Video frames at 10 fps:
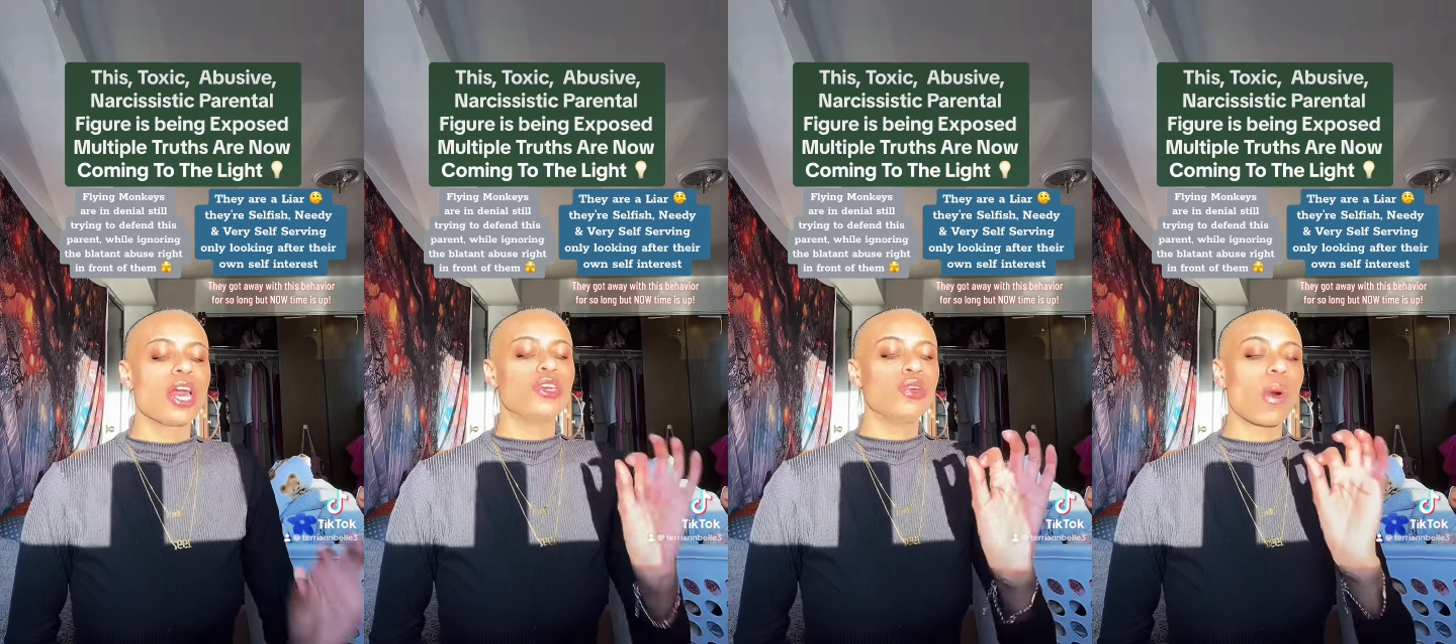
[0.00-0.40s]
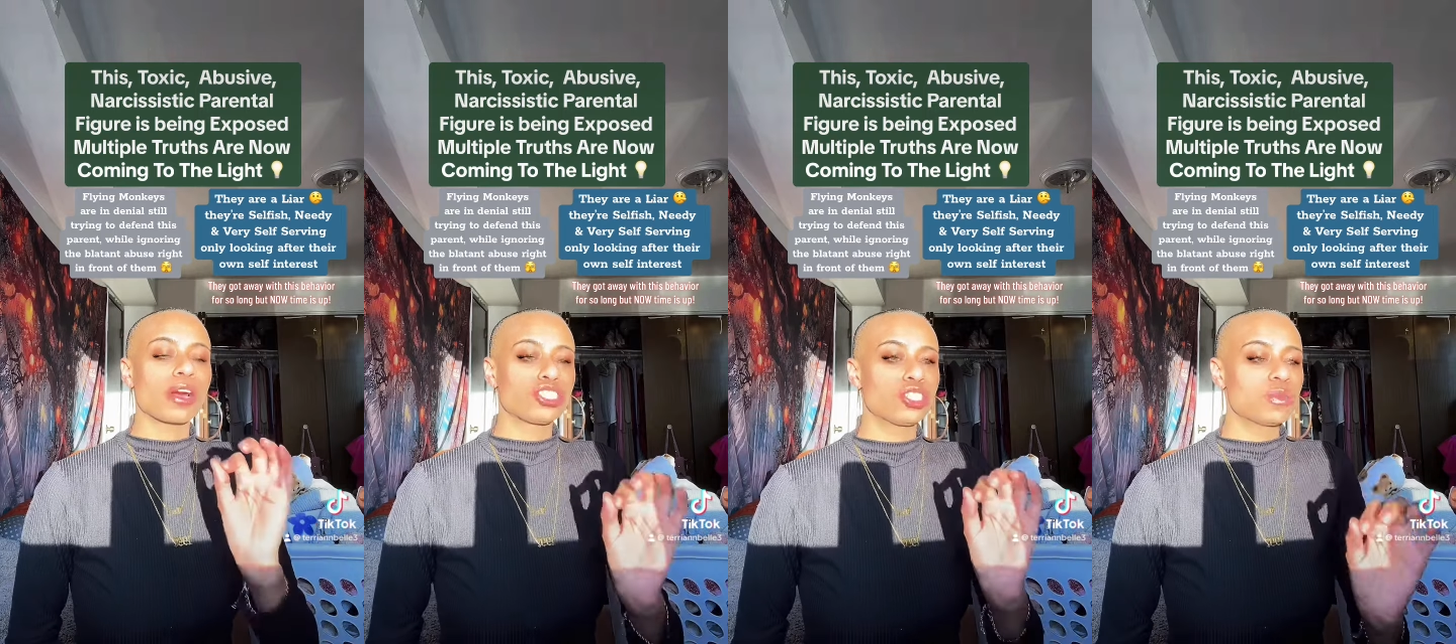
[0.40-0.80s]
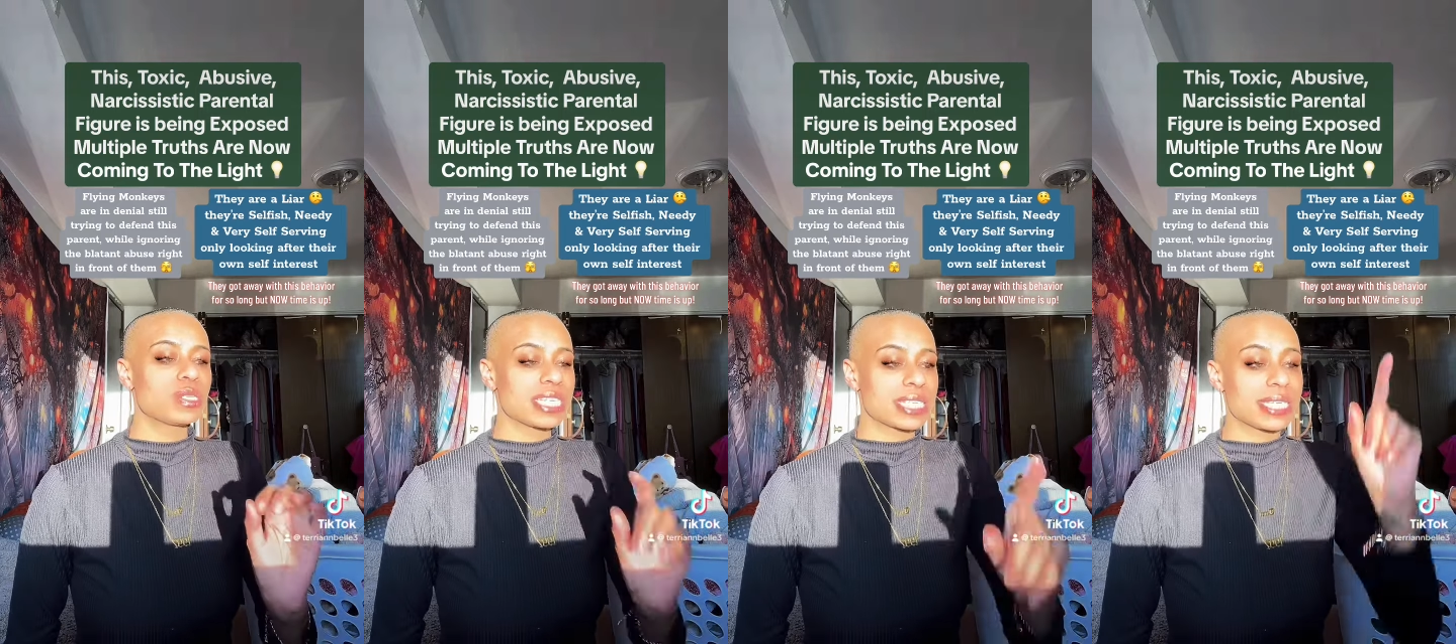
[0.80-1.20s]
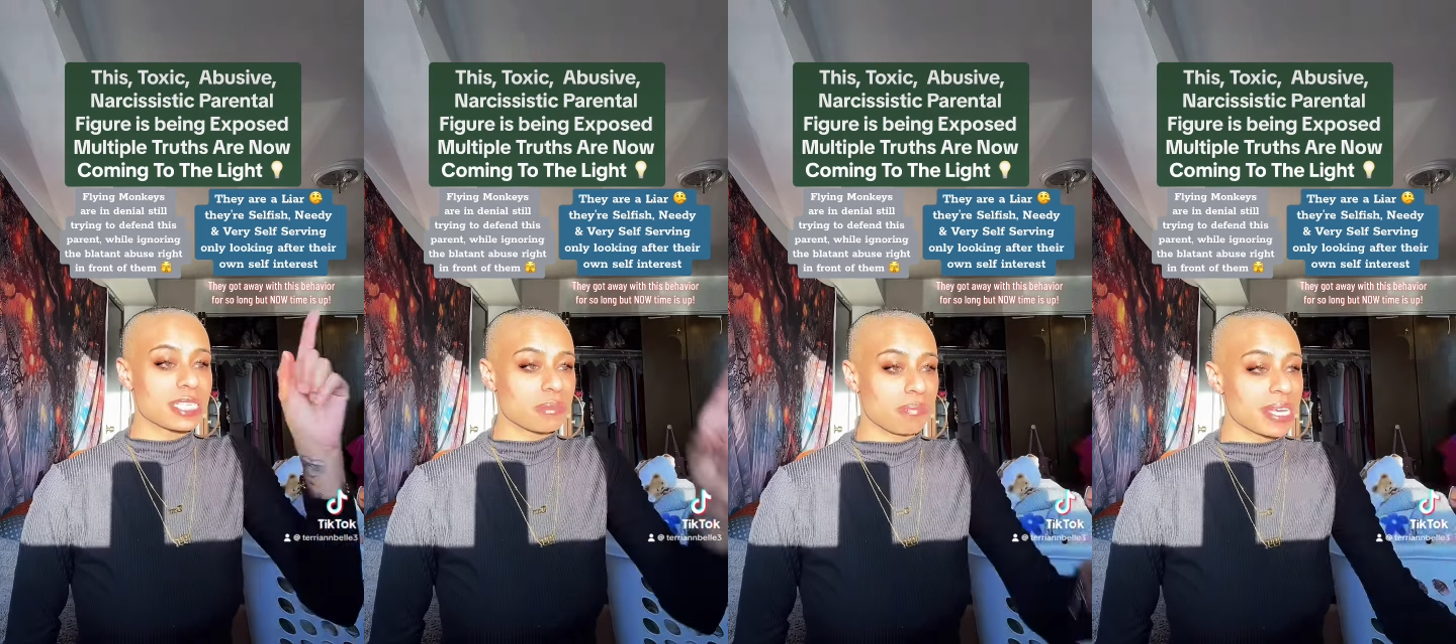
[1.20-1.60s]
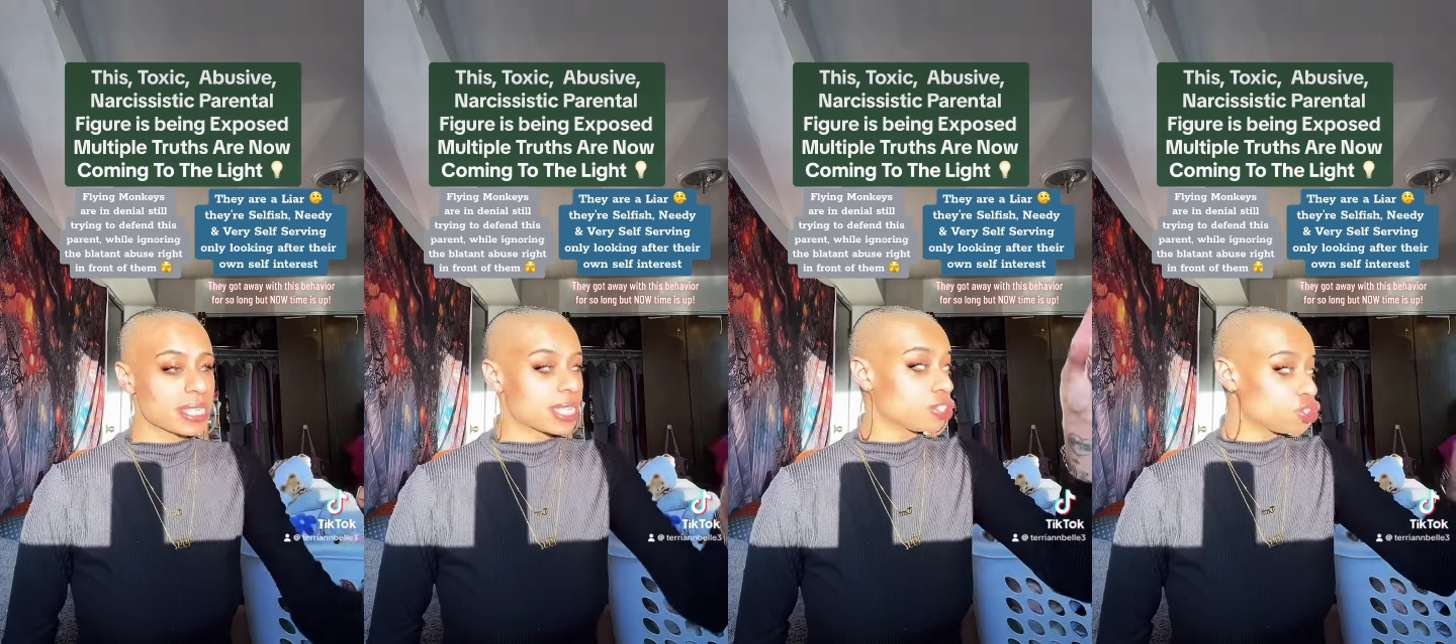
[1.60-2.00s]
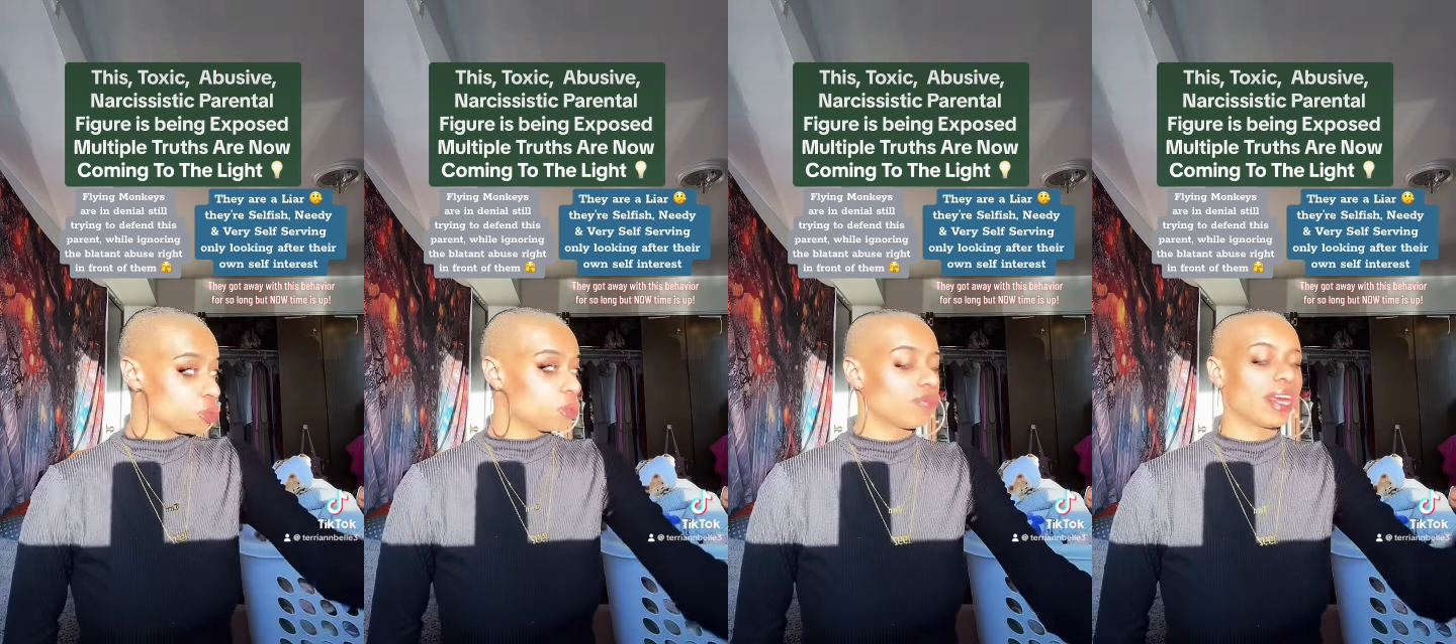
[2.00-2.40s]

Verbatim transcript: You are choosing to dismiss the truth